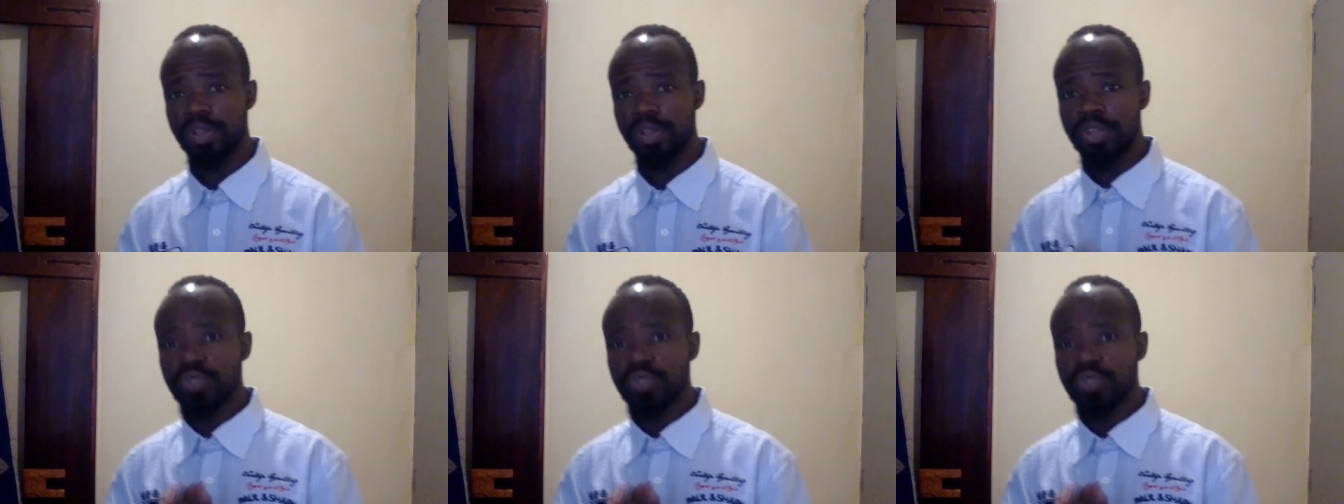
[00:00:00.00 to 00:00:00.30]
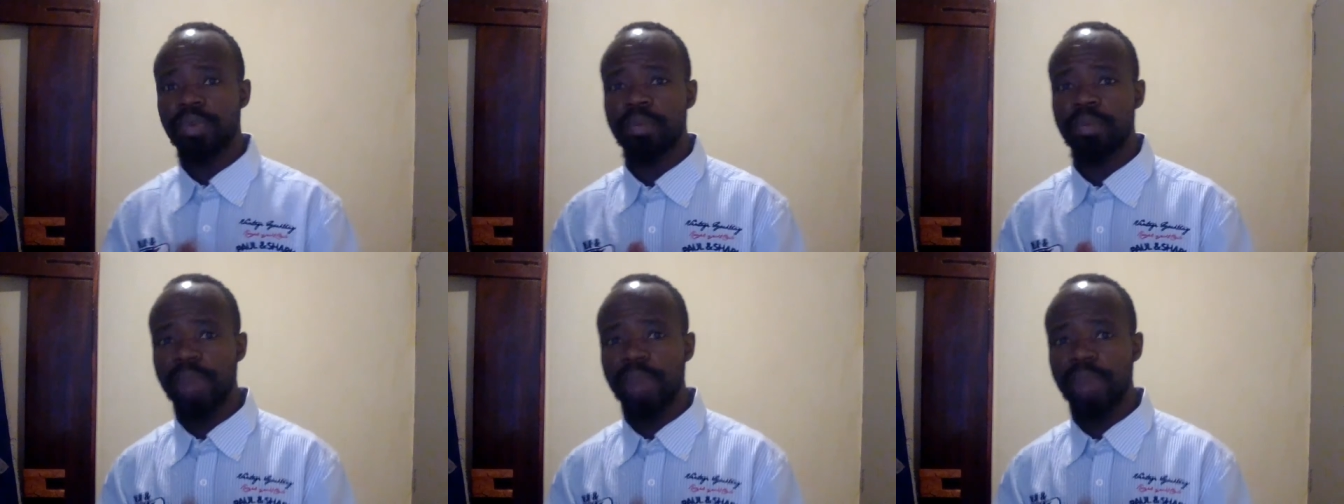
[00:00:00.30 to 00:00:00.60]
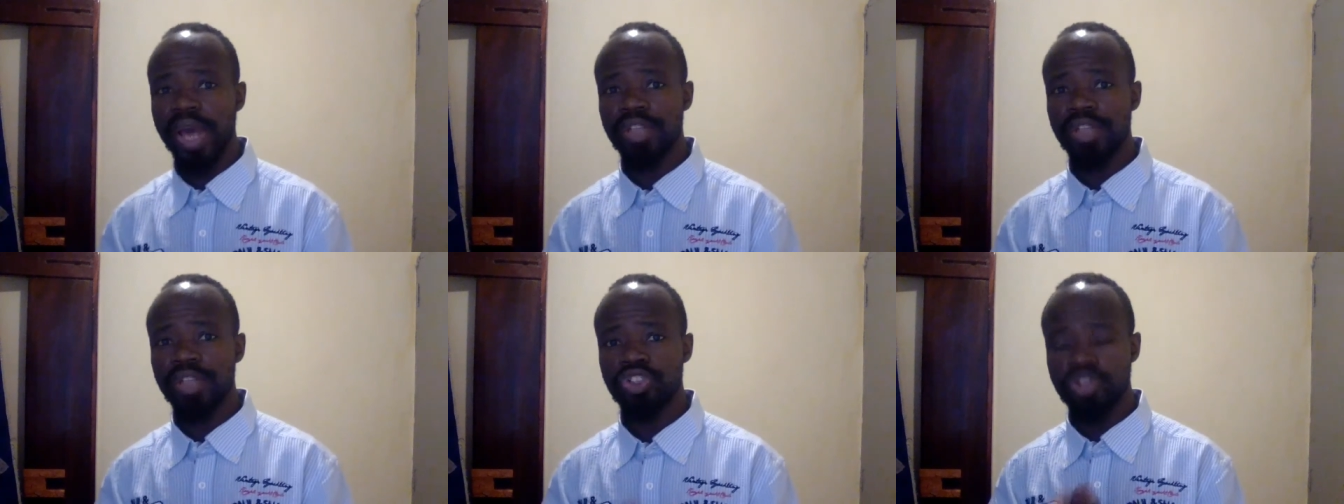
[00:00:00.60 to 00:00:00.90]
to my
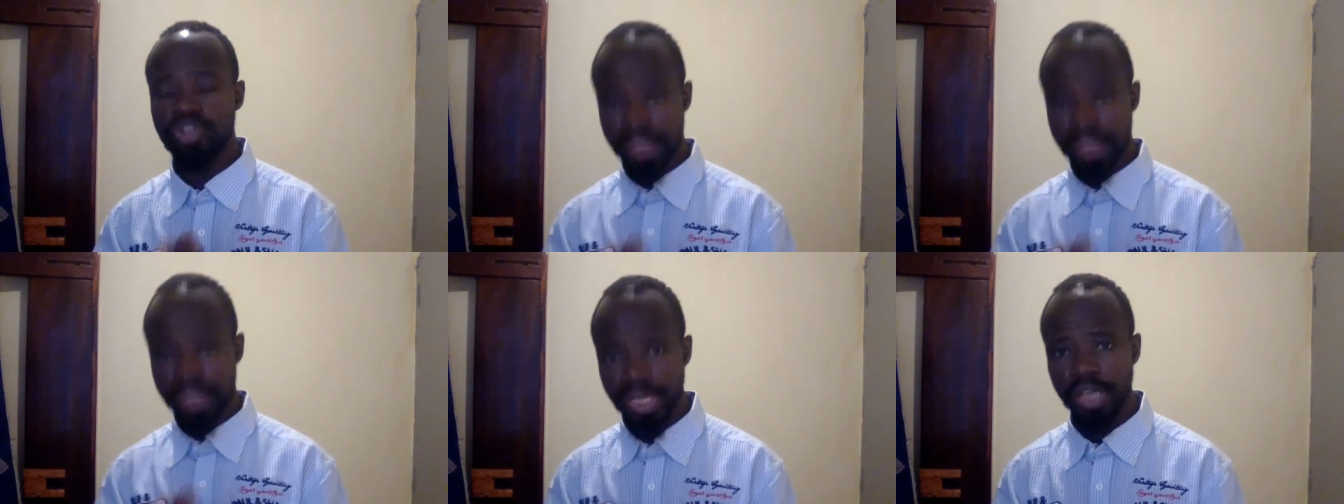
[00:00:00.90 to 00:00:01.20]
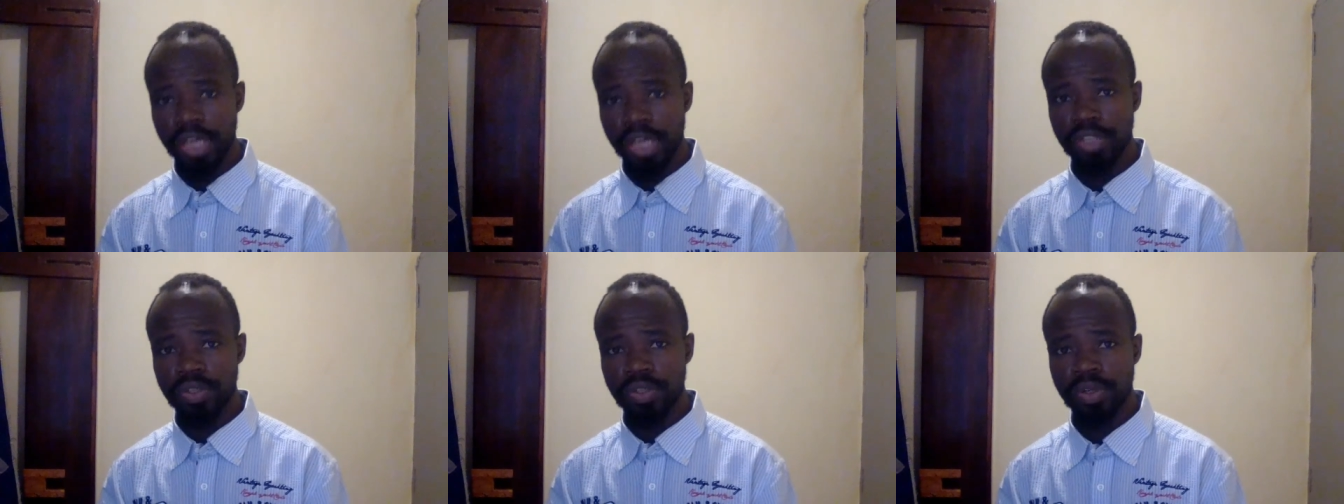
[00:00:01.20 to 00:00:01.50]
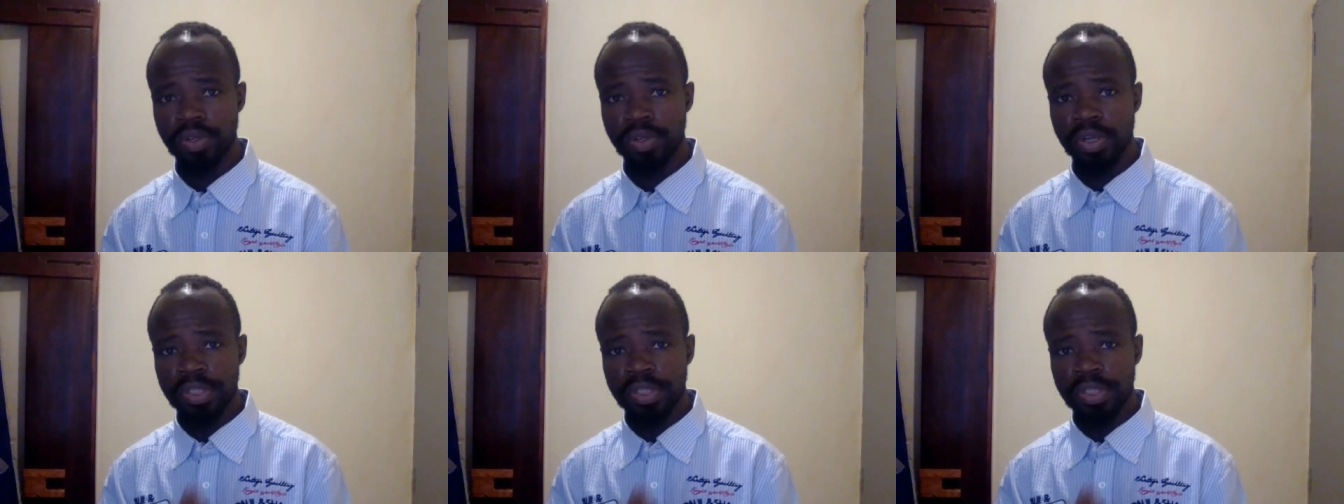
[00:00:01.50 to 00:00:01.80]
mind to tell you.
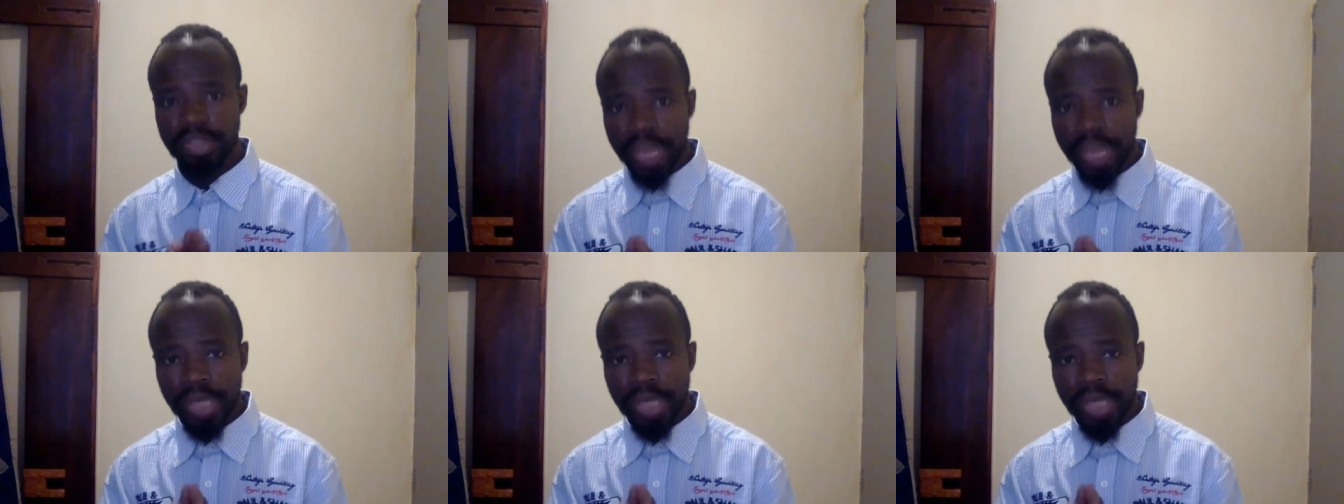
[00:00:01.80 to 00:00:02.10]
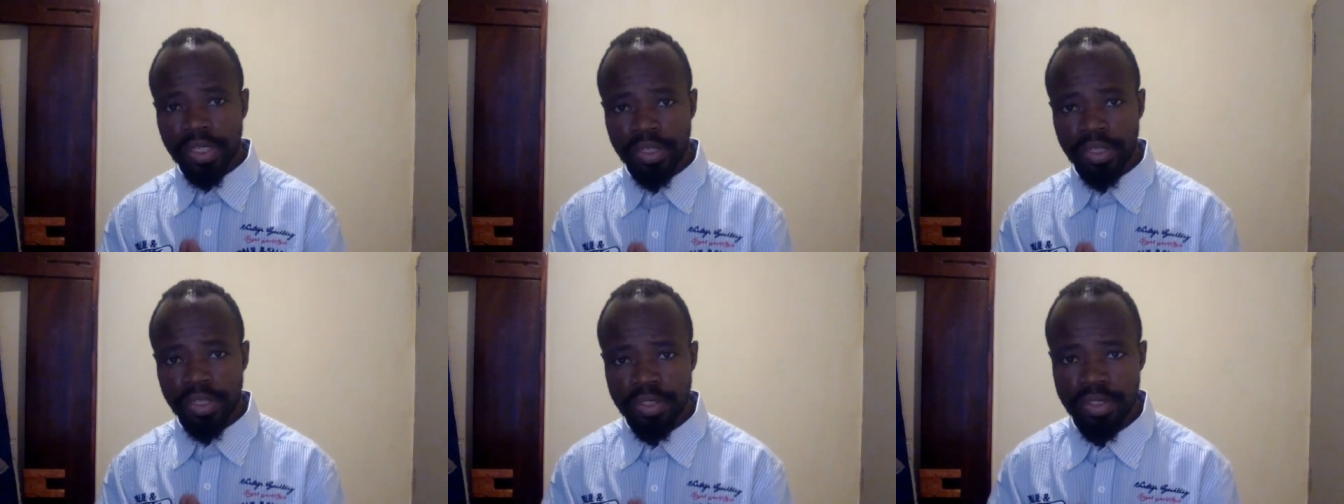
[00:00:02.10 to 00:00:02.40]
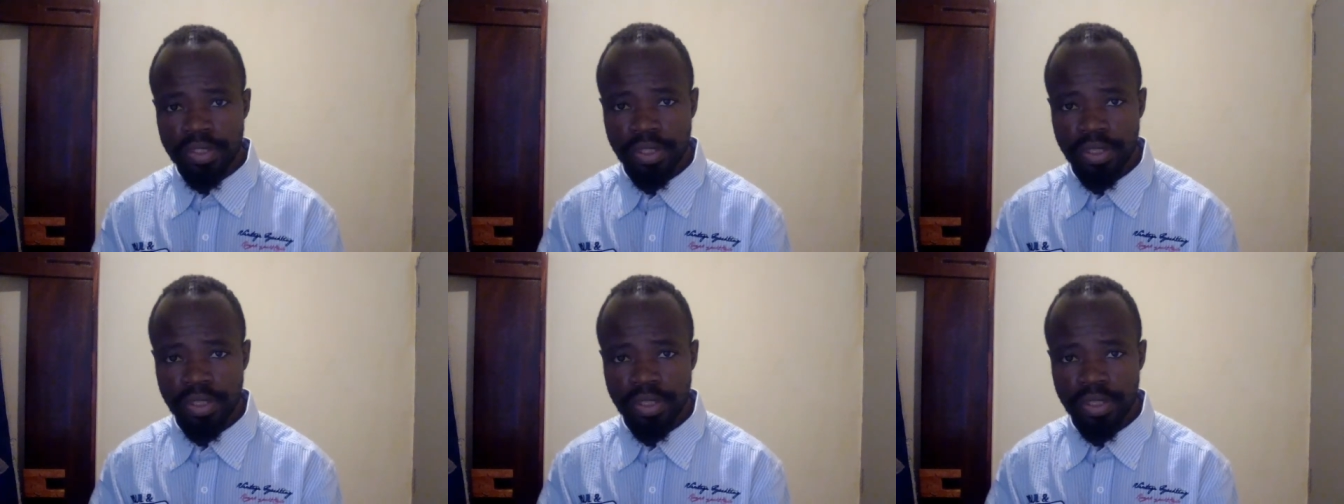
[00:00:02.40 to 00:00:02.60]
Take it